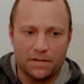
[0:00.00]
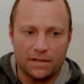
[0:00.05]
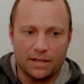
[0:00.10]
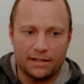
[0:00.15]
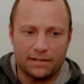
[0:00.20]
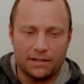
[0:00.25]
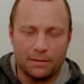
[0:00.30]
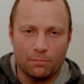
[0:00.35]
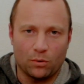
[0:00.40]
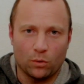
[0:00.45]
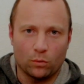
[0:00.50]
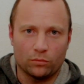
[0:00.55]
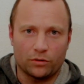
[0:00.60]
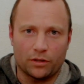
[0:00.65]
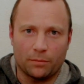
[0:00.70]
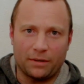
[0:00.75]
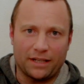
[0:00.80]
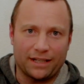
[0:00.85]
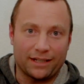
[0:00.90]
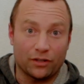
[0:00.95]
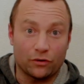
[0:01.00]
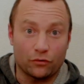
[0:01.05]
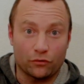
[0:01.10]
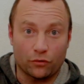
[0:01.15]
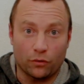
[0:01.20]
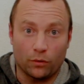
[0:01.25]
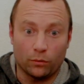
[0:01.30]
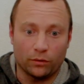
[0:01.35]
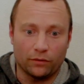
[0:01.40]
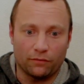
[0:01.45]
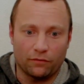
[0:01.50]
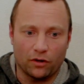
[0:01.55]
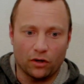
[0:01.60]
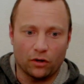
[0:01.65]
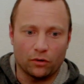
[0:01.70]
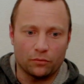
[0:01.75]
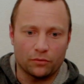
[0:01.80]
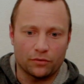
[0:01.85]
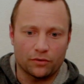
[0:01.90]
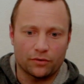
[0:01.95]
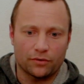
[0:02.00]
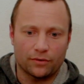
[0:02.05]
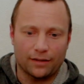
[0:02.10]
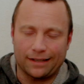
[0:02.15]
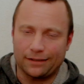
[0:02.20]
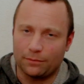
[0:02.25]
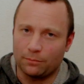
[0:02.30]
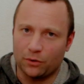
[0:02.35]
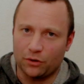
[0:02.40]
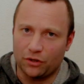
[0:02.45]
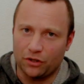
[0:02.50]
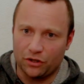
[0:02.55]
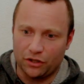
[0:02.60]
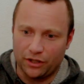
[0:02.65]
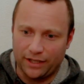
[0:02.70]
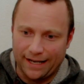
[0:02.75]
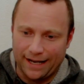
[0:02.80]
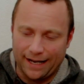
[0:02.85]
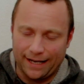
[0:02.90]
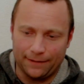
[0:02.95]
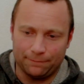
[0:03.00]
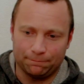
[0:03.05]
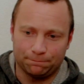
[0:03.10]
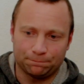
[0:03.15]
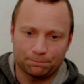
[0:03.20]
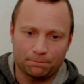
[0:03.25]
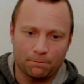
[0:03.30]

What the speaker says: it's important to be in control of those as much as you can.